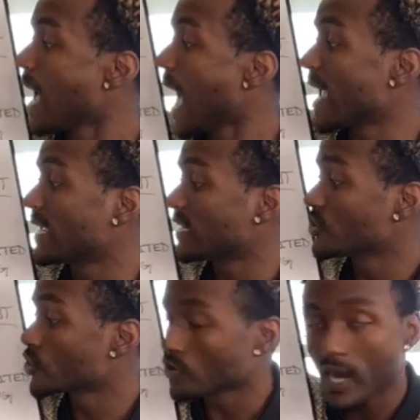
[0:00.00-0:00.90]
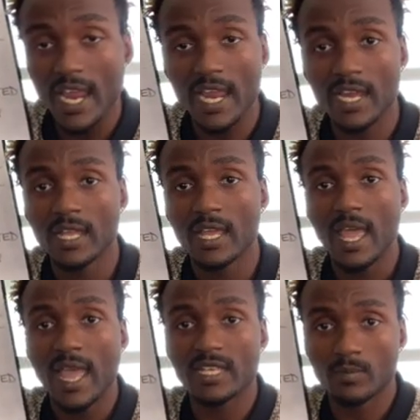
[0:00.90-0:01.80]
I can trade
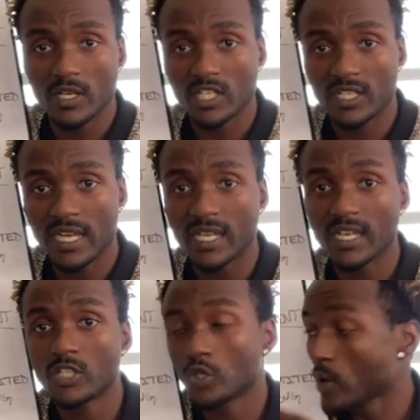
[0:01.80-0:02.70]
as much as I need to.